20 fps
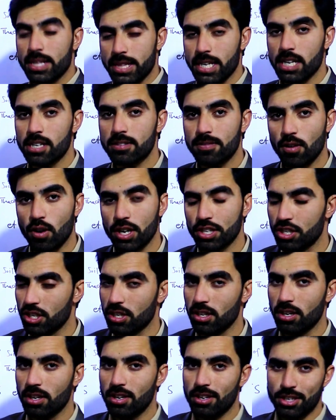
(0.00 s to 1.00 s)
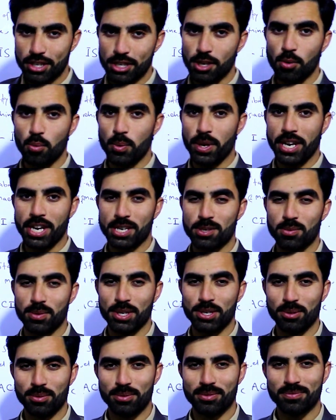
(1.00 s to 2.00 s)
Thanks for watching see you in next
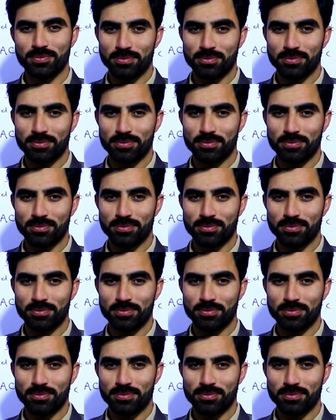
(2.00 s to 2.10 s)
video